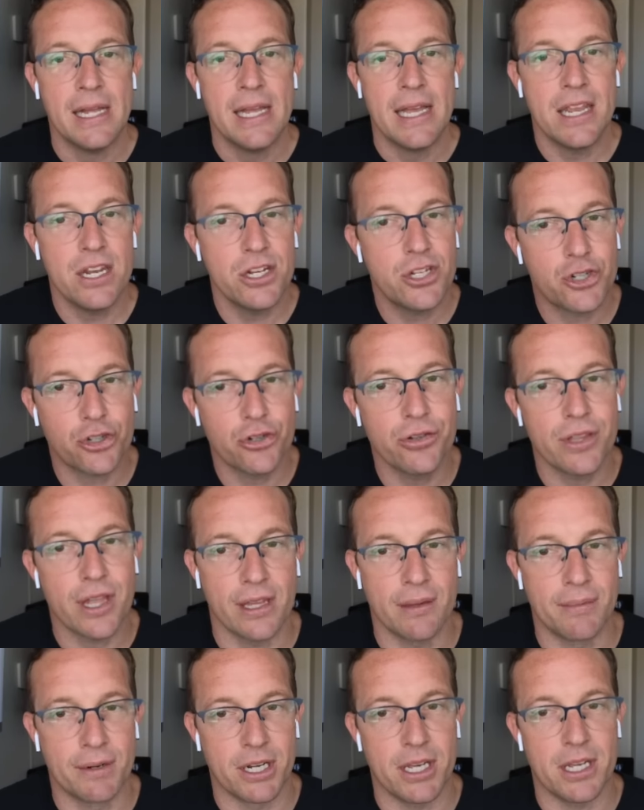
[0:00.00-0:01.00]
"It is true
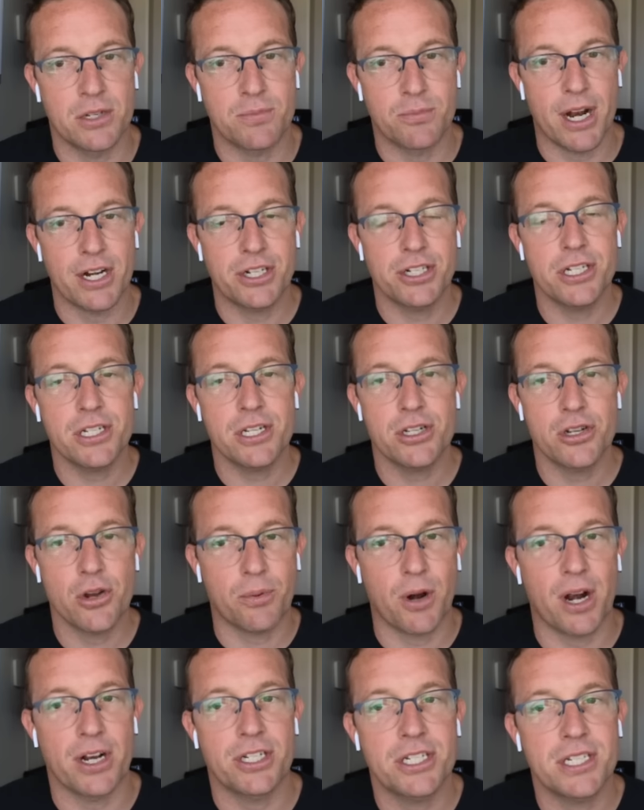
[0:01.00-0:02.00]
that liberty is precious, so
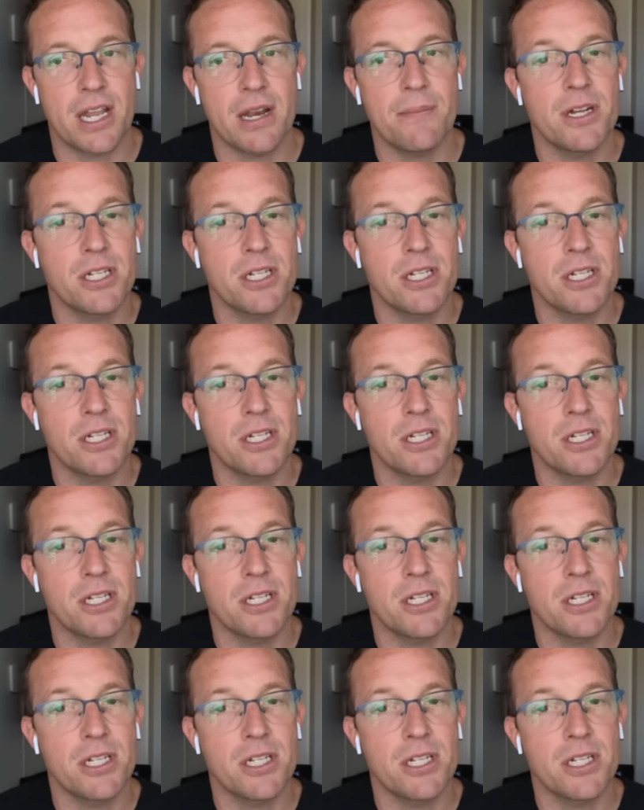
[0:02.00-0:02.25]
precious that it